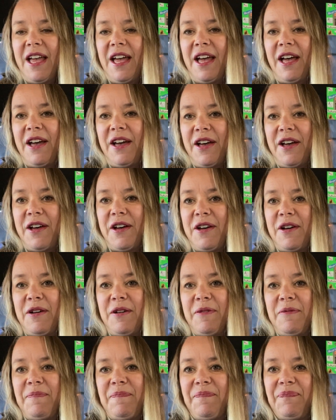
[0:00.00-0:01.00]

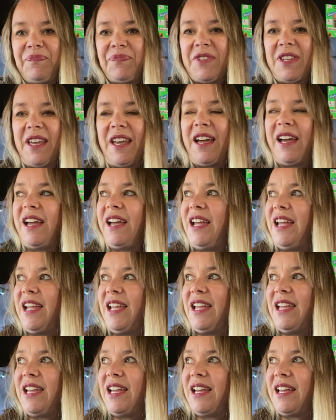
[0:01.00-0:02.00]

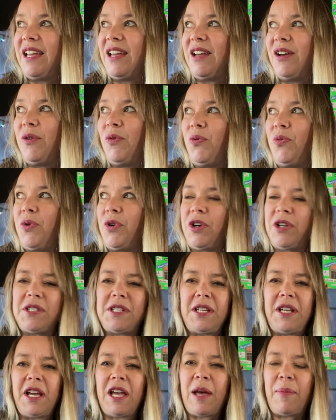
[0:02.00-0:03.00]
I
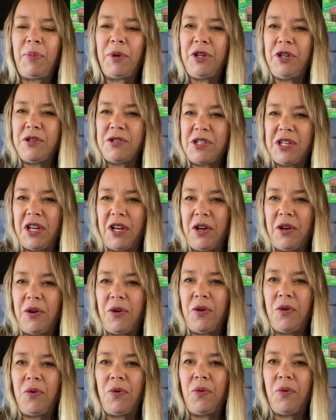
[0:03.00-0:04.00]
worked a couple years
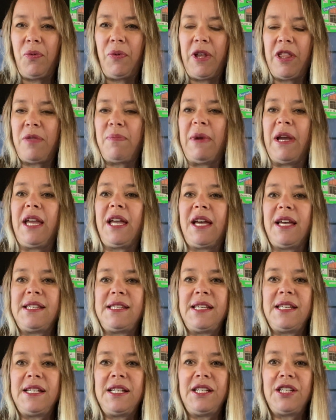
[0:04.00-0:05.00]
ago with my
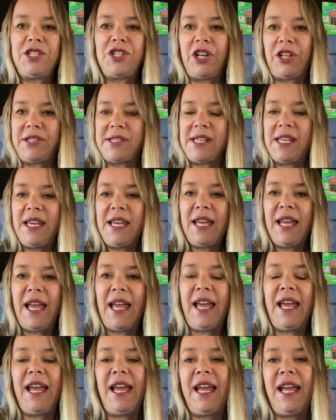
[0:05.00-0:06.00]
cousin Chelsea,
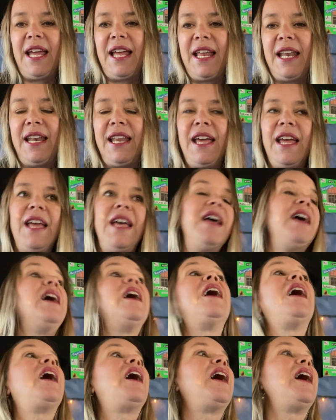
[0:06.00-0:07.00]
and
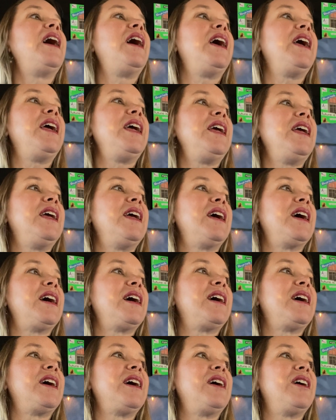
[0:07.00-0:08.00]

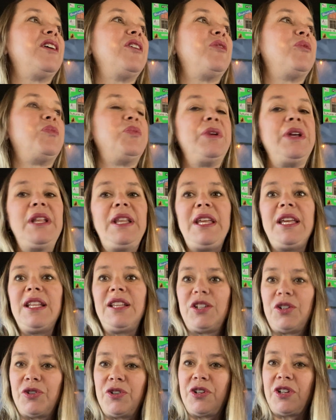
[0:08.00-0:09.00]
I really
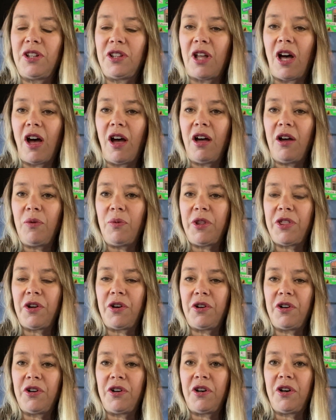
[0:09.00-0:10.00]
learned a lot with
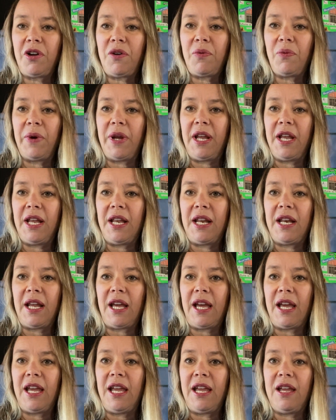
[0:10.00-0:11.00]
her when
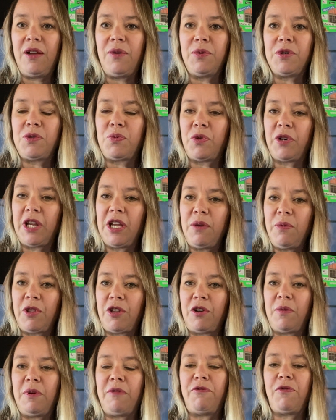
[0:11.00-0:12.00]
I was working with
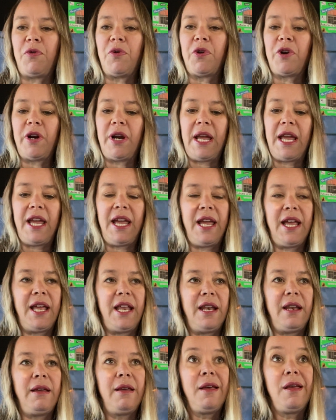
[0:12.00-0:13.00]
her before.
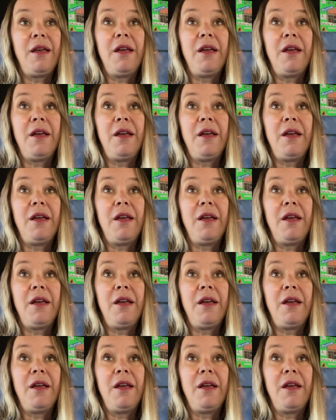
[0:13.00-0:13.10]
And